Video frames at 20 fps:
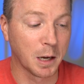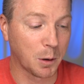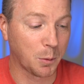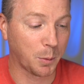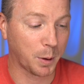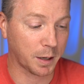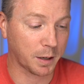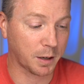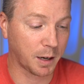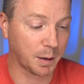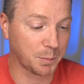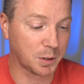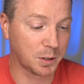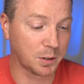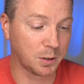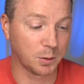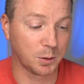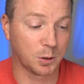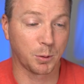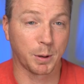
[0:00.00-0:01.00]
when it comes
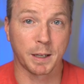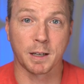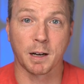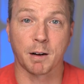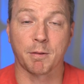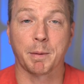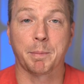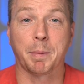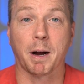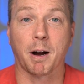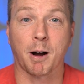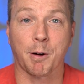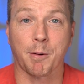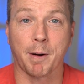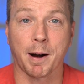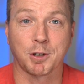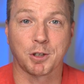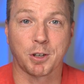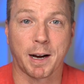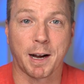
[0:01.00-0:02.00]
to doing a repair
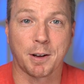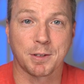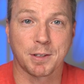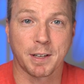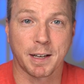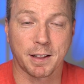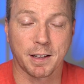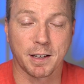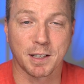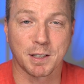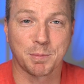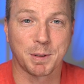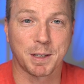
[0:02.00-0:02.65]
around your house like this,